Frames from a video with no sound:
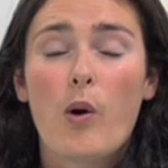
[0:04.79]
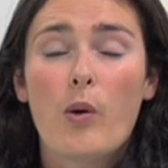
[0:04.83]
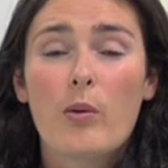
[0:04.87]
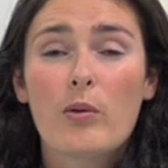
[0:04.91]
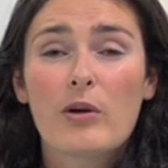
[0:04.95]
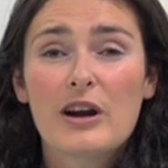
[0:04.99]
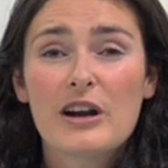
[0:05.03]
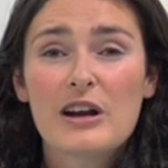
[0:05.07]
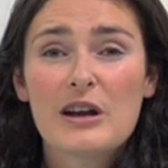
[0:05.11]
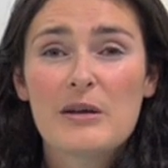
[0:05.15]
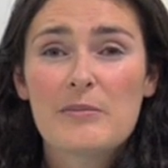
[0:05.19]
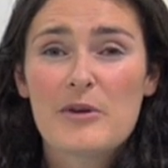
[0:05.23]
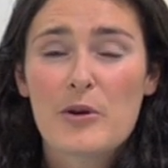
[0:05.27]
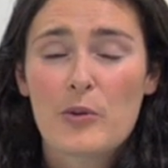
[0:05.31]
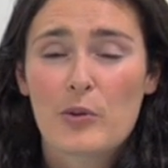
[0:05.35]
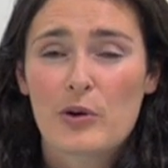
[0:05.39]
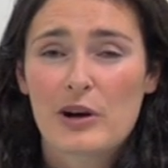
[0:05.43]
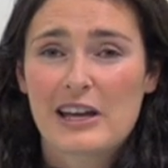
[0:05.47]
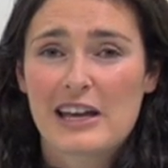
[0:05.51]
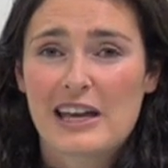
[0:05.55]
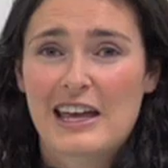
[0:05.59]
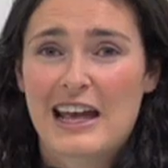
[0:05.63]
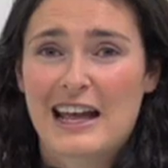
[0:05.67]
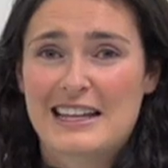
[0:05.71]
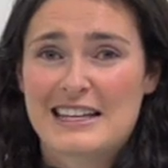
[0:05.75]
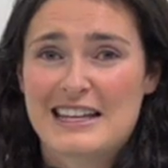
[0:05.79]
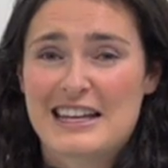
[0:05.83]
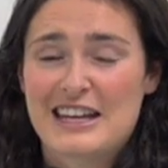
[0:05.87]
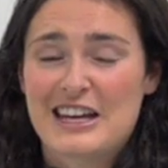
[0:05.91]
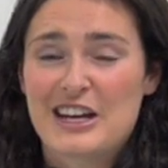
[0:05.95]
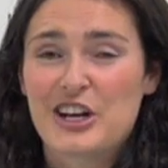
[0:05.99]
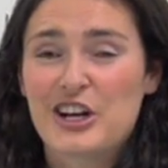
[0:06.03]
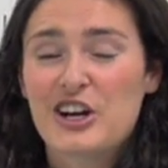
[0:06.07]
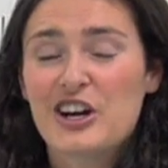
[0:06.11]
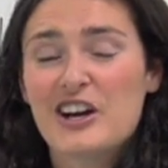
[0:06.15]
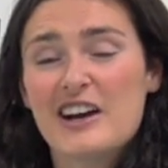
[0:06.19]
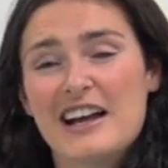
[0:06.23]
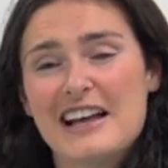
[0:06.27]
we're going to be working at
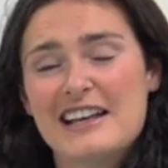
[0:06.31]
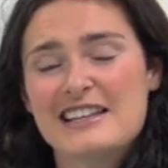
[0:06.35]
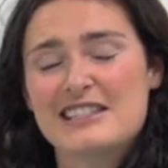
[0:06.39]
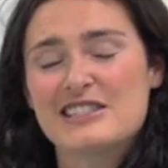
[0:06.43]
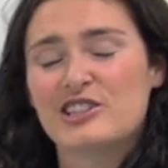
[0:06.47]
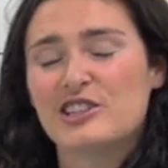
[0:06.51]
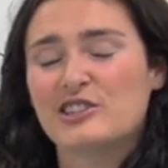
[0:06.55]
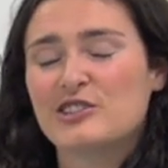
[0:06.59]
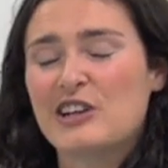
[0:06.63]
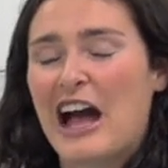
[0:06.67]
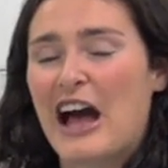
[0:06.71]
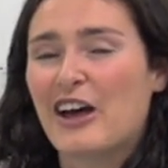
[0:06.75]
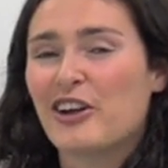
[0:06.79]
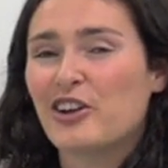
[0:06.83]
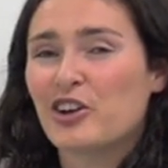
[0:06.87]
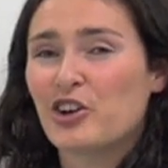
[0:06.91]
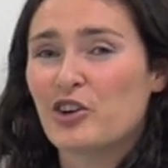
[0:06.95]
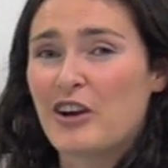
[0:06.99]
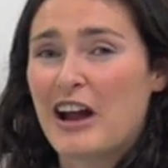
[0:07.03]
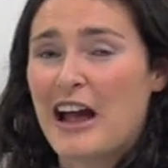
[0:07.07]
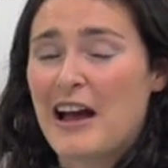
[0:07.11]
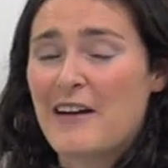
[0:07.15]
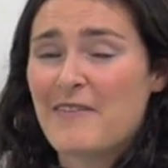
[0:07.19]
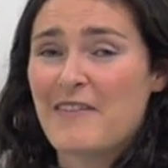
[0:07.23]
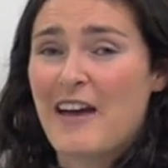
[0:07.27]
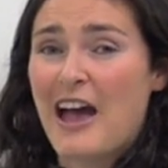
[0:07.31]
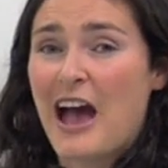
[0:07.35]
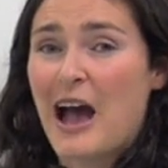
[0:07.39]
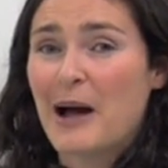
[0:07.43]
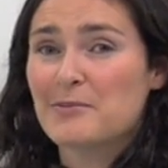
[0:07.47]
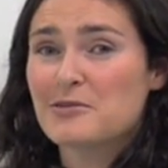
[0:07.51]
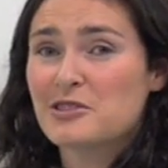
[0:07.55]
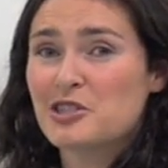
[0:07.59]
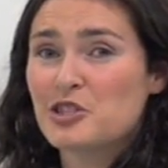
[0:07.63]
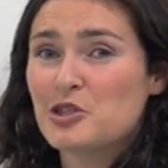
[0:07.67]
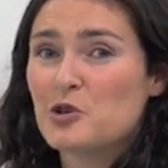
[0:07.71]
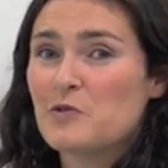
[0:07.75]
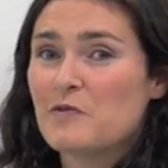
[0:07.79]
here is how to graph
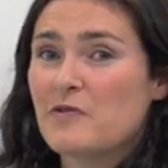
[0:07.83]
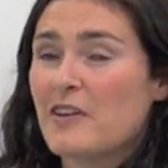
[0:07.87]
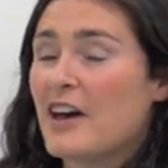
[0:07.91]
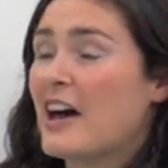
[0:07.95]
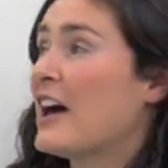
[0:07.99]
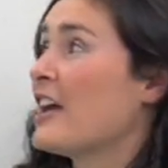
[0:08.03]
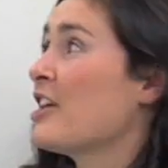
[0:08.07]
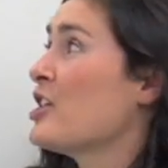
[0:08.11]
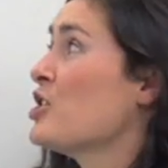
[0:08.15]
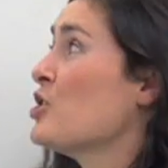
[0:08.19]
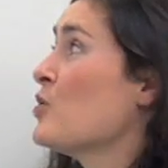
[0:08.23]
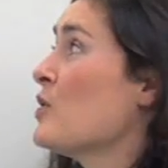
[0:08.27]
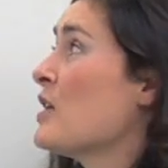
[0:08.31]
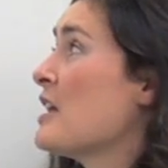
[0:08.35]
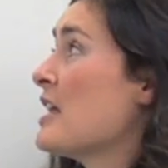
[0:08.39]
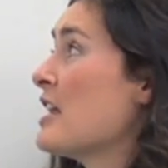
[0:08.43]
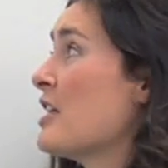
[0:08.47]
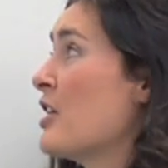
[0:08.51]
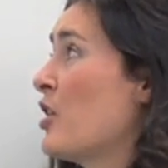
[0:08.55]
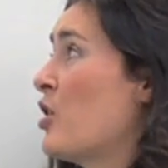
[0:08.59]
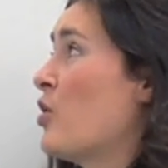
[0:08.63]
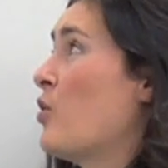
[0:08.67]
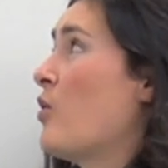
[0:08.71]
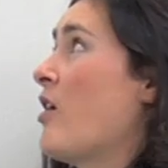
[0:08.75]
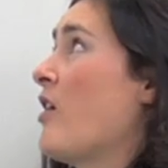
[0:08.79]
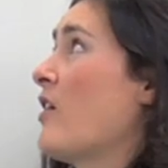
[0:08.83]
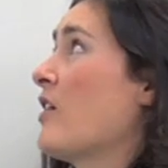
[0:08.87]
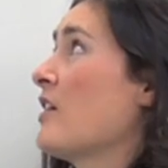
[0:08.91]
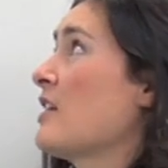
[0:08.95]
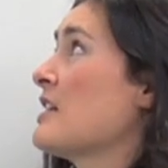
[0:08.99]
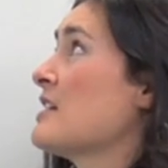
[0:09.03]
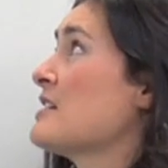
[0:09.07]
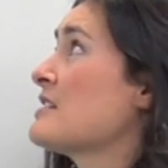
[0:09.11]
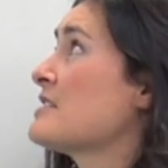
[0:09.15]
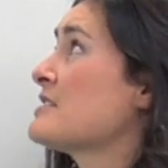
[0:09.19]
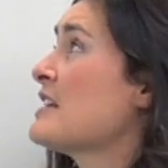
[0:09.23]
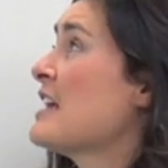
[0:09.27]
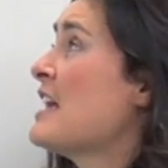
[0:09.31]
absolute value
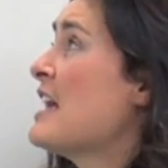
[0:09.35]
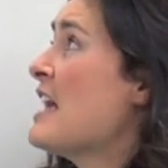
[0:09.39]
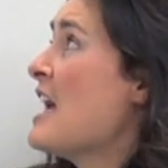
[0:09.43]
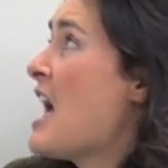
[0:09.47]
inequalities.